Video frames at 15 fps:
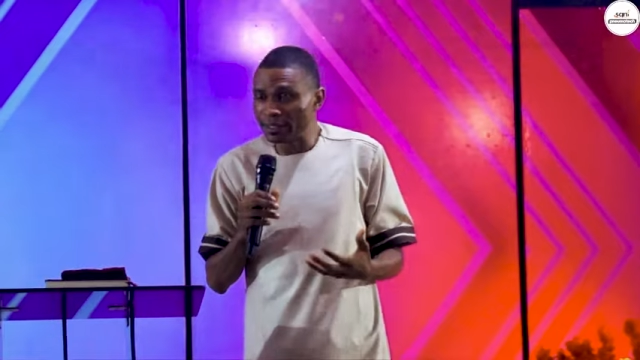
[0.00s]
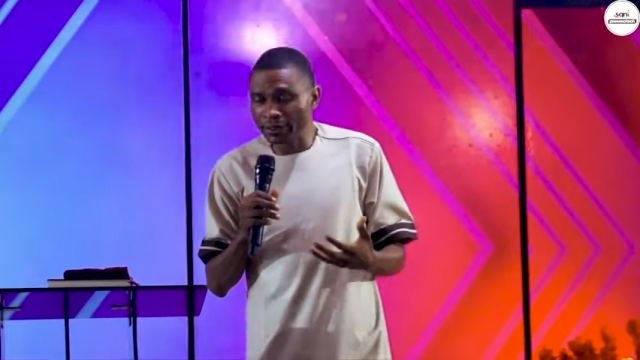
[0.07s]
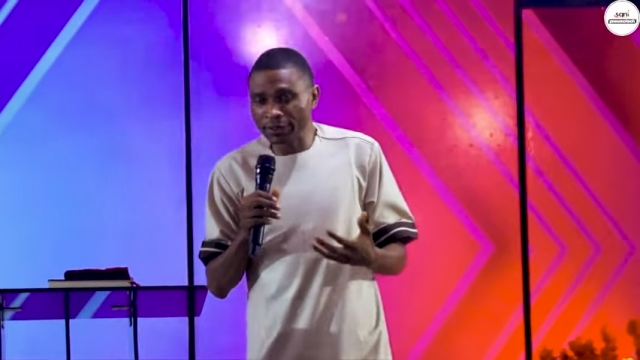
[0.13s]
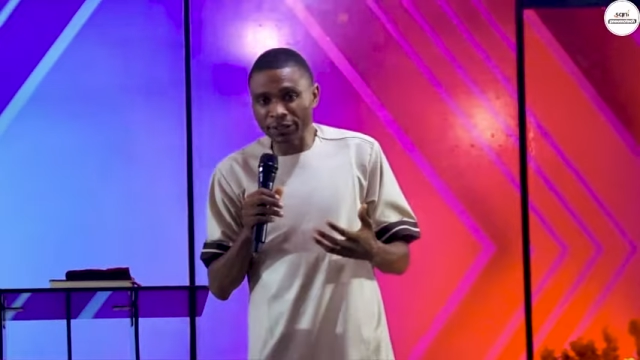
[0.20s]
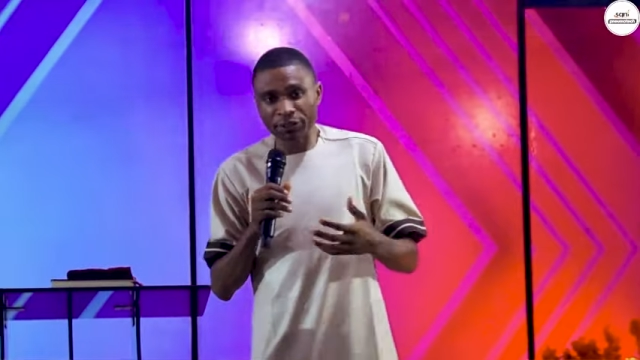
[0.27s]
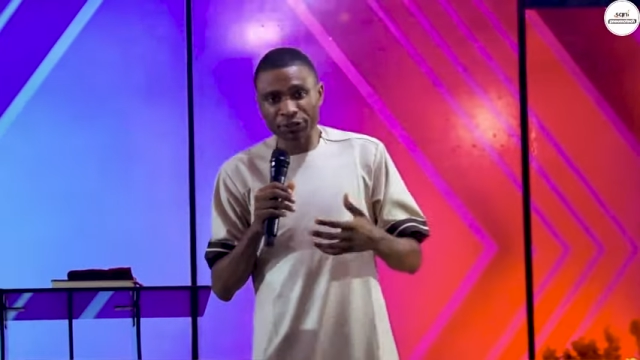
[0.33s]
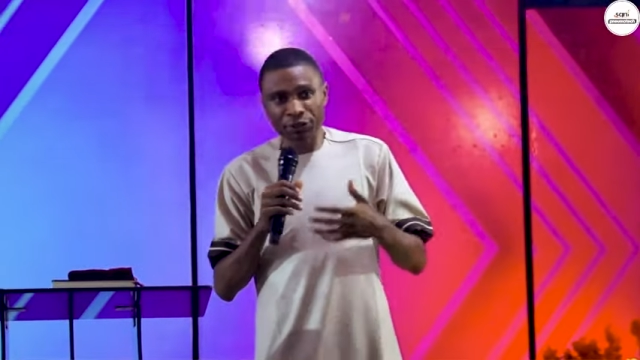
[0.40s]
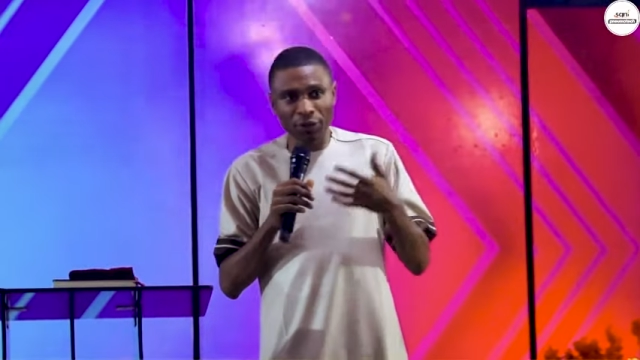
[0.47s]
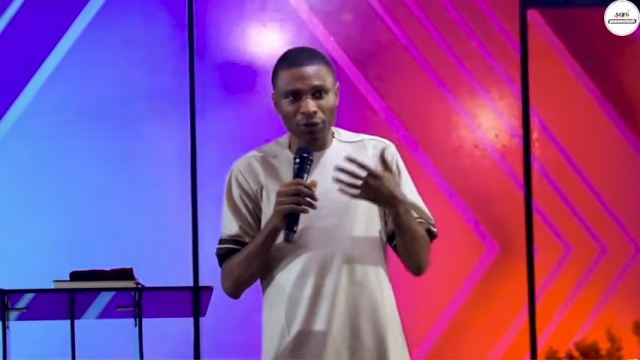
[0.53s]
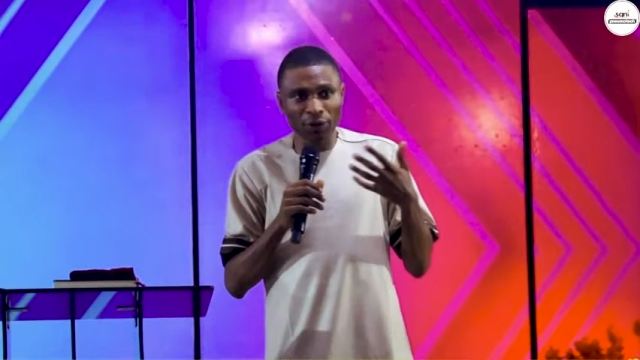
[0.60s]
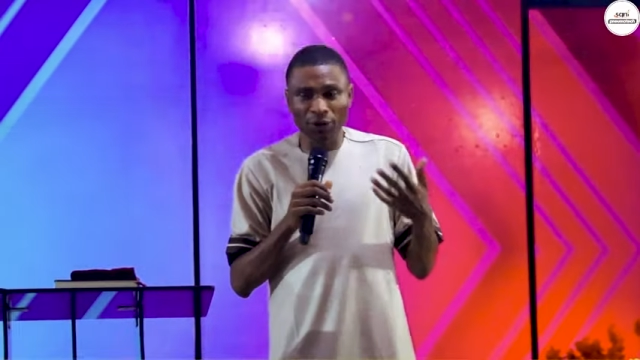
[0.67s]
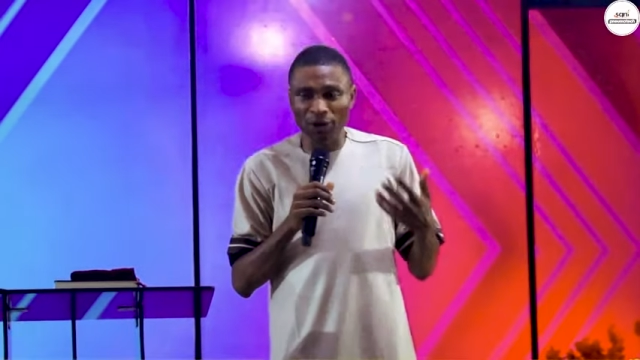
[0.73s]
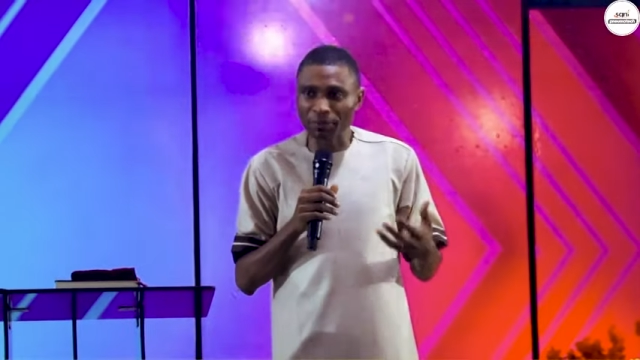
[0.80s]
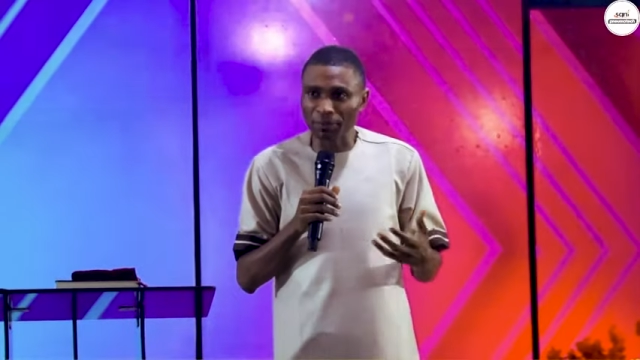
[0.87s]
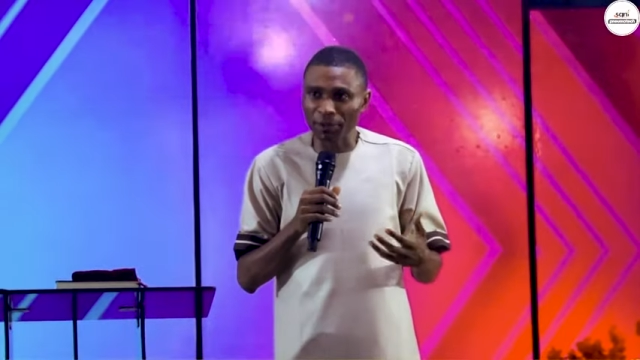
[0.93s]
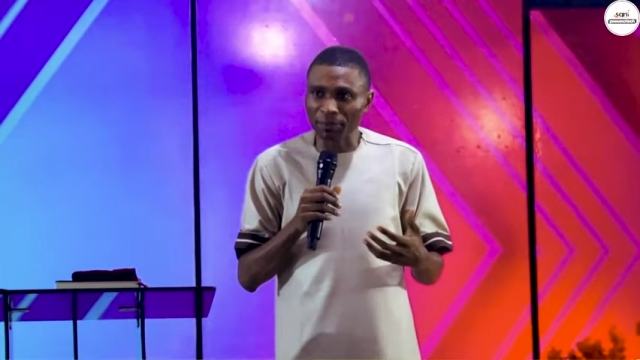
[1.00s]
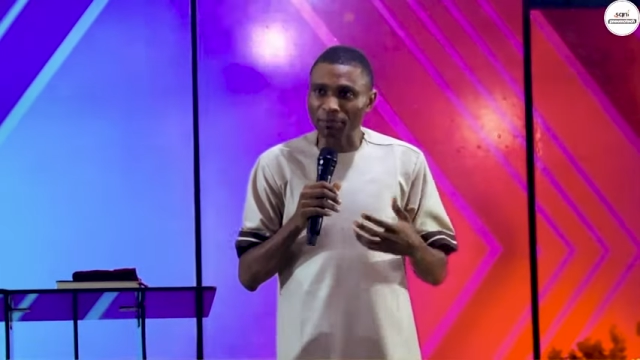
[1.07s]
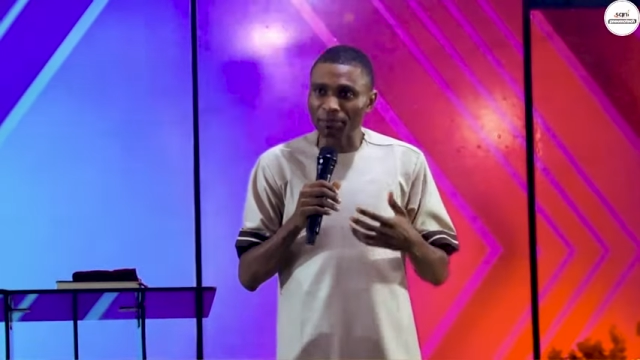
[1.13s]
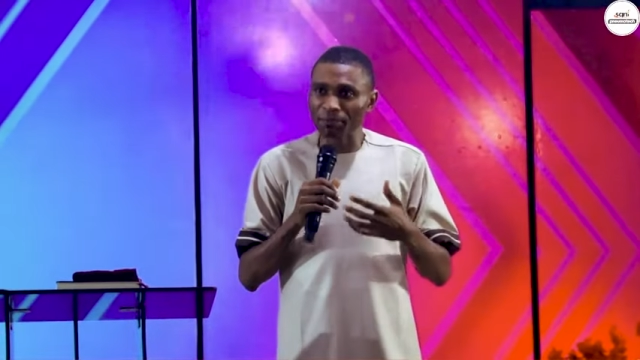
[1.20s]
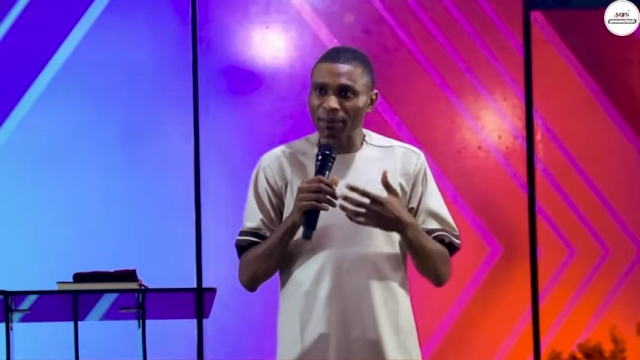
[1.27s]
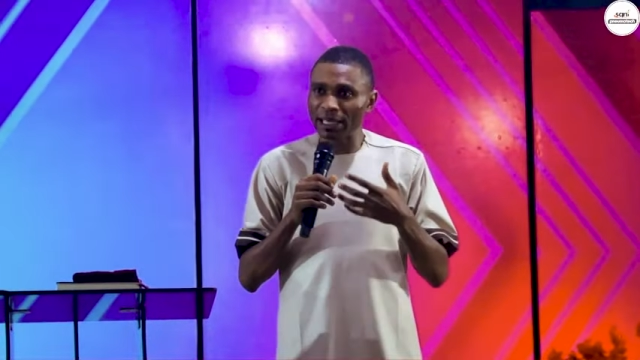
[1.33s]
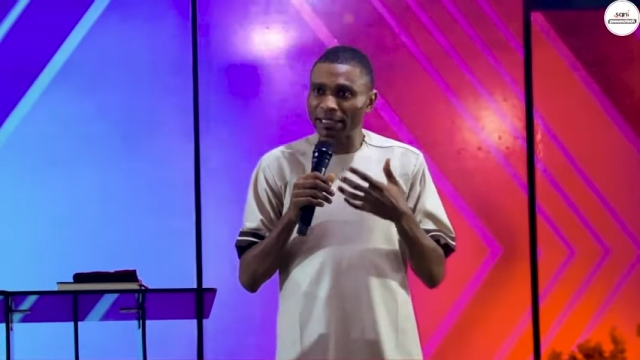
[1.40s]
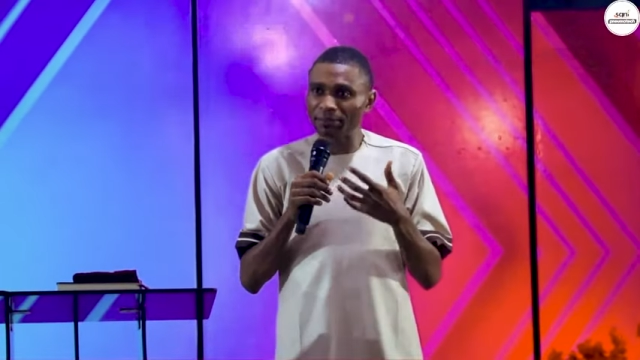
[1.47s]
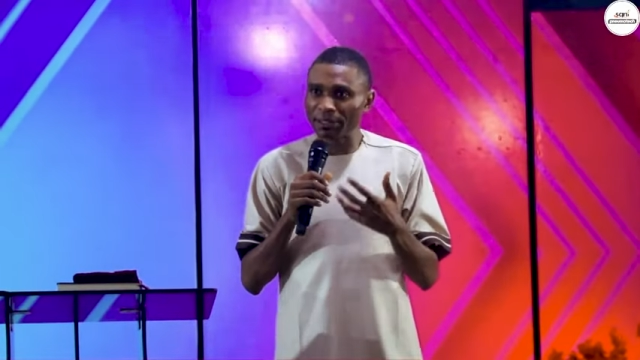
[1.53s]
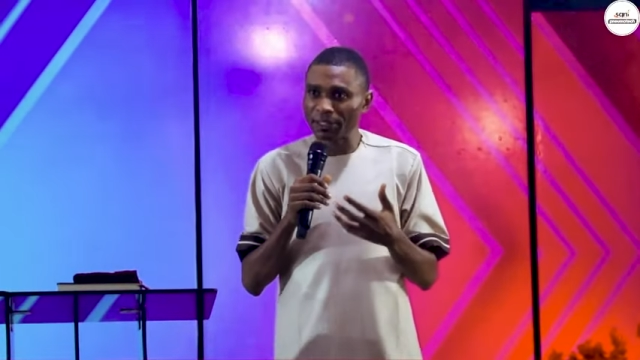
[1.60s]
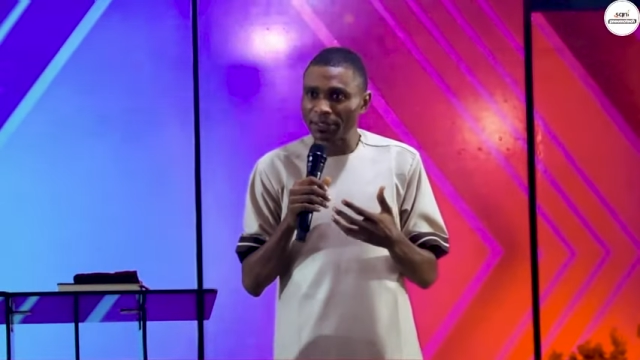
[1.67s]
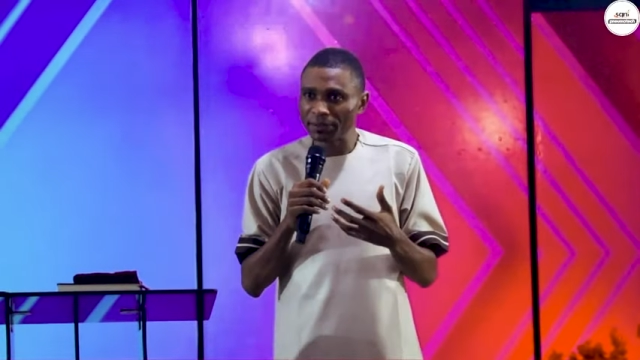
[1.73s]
this is not God, but maybe